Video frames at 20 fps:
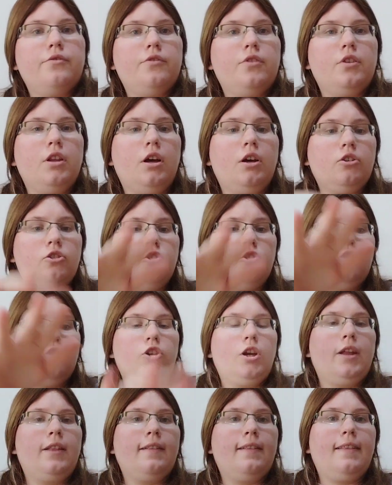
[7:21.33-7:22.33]
flush
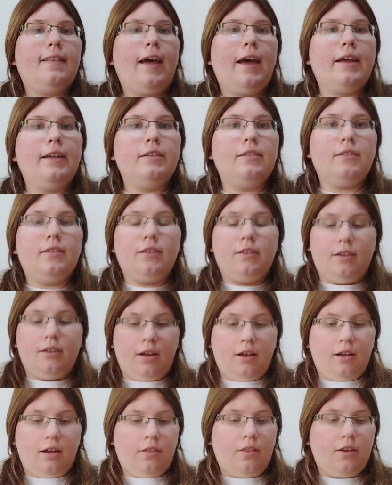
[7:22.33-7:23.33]
and tight
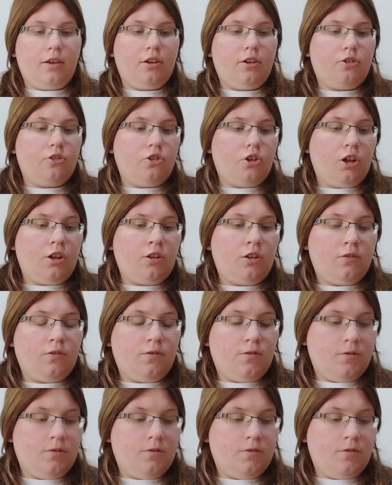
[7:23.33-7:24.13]
on the cushion.